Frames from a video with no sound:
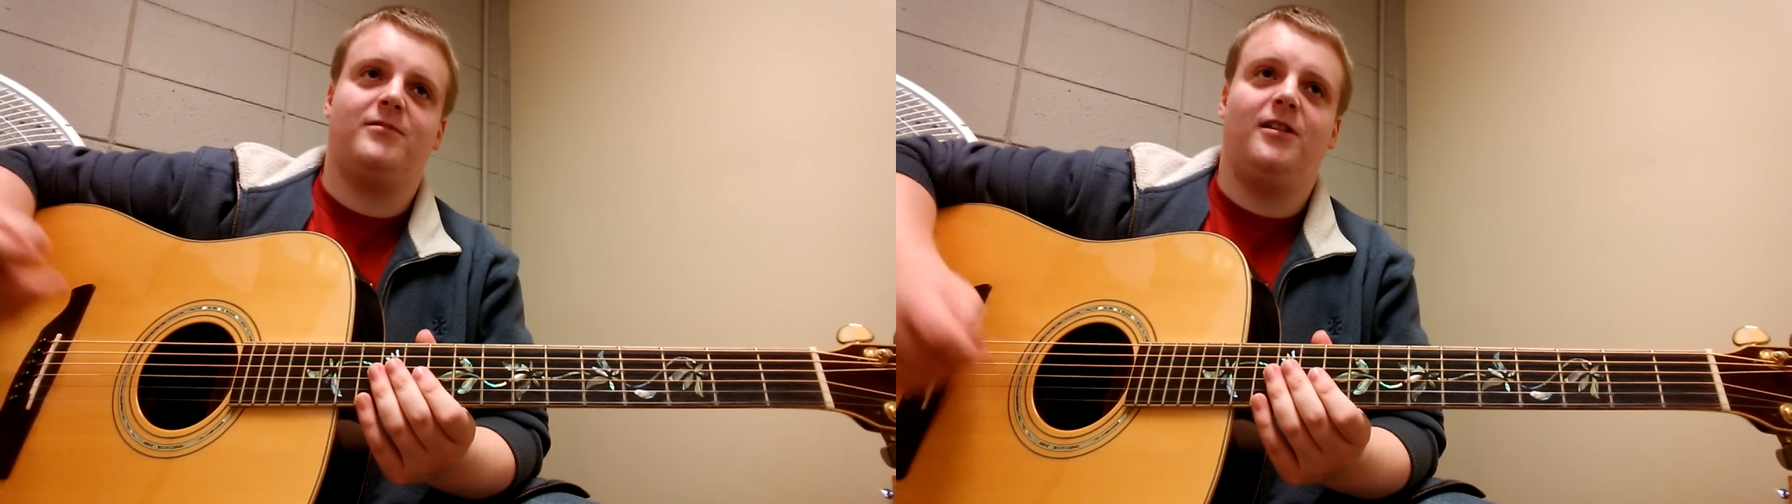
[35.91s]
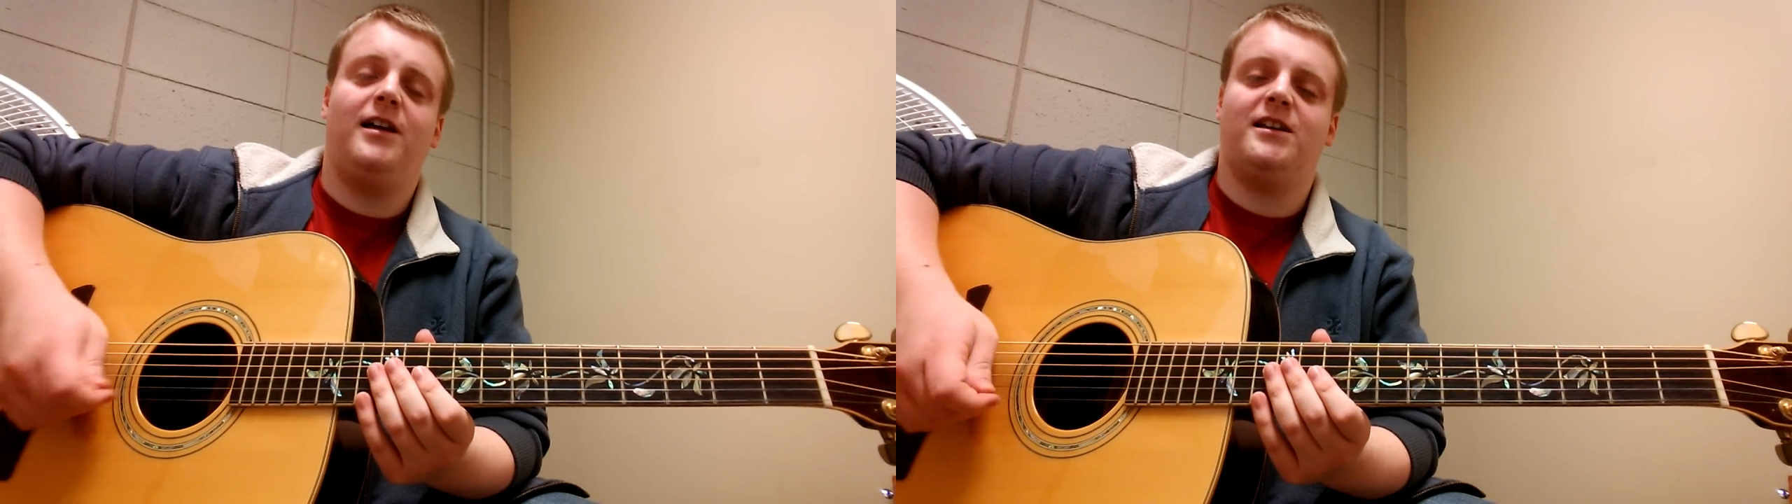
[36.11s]

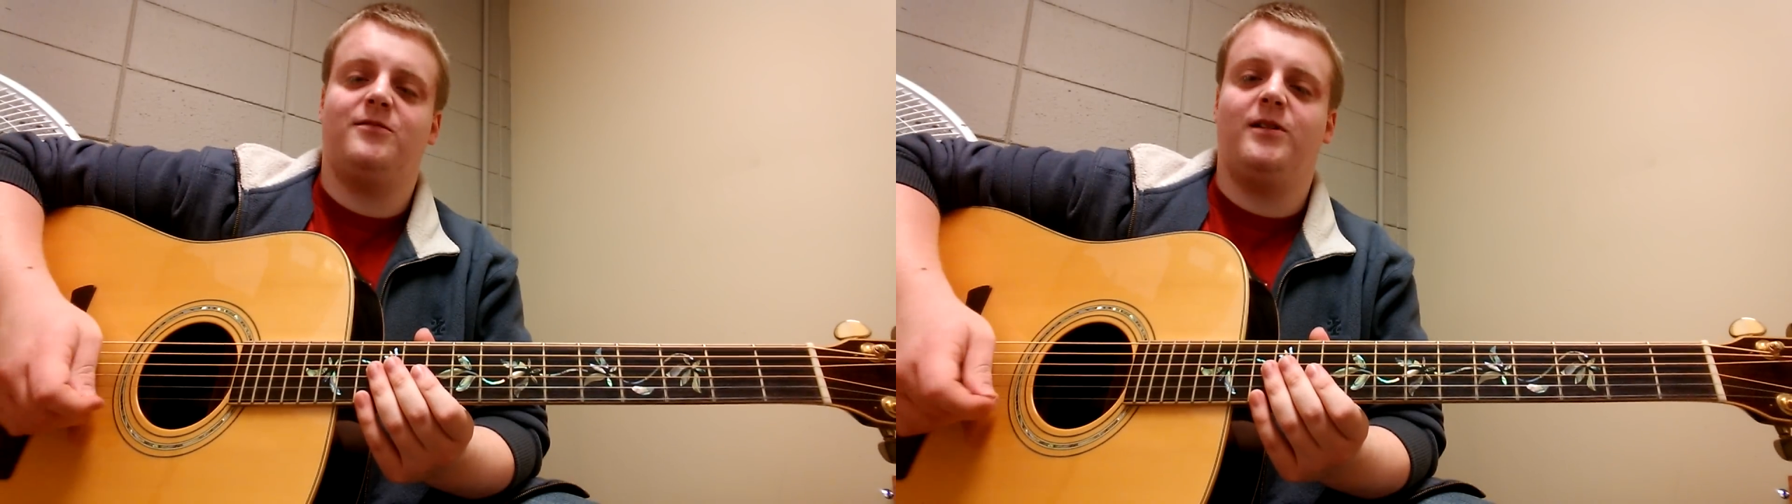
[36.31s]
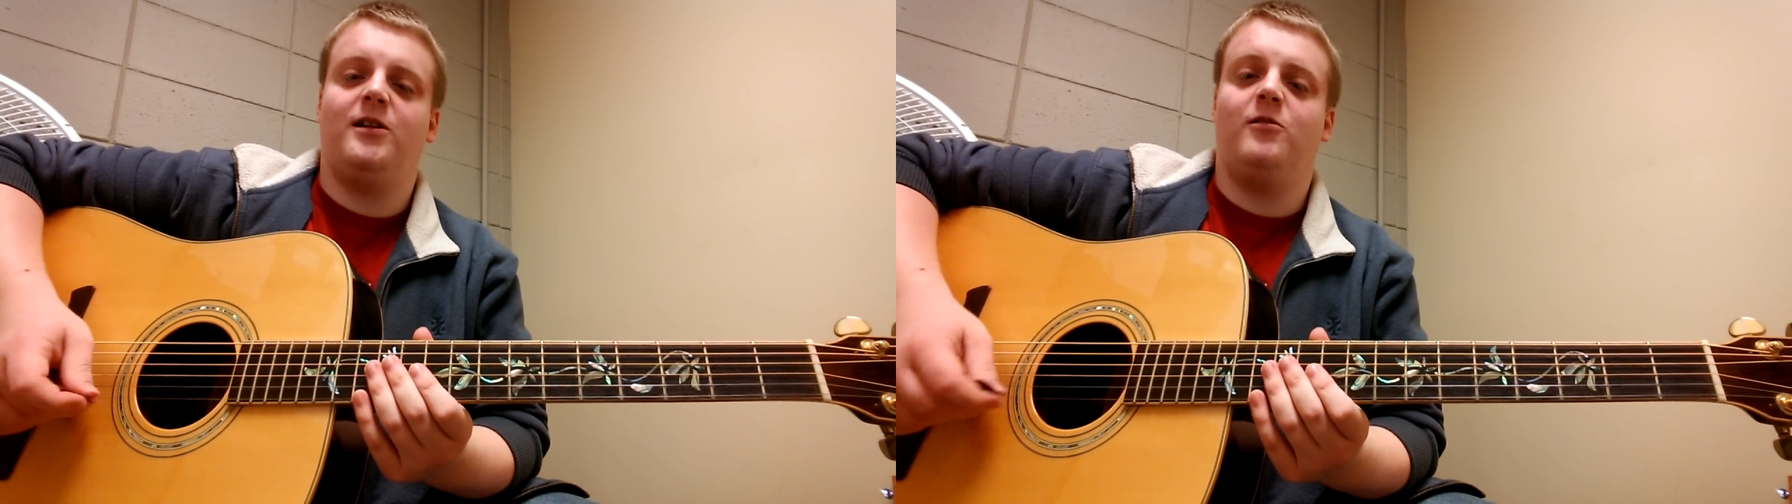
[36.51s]
the
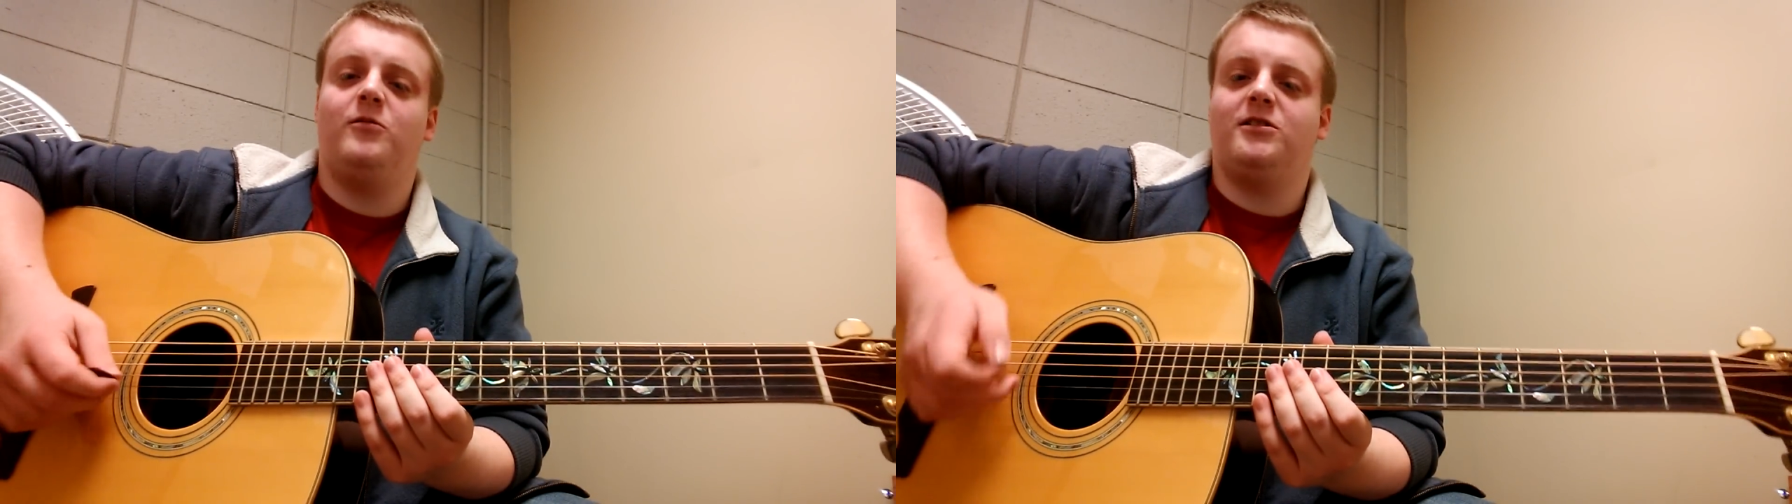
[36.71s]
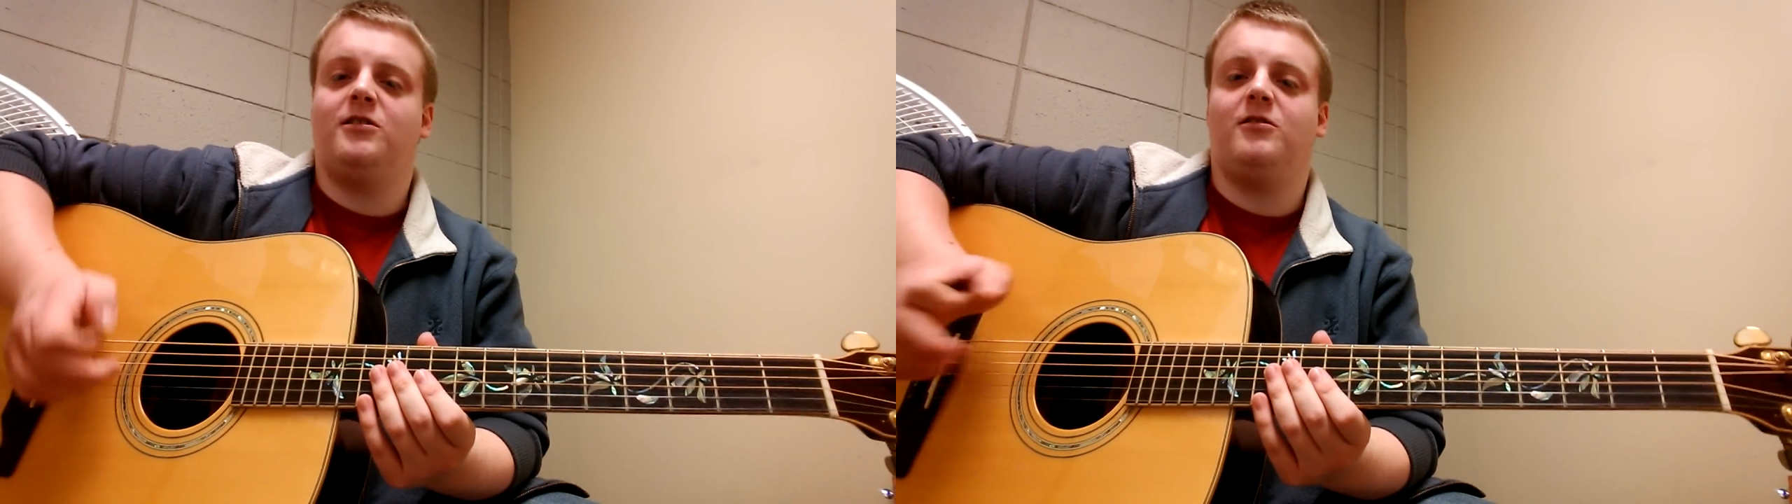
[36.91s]
last video was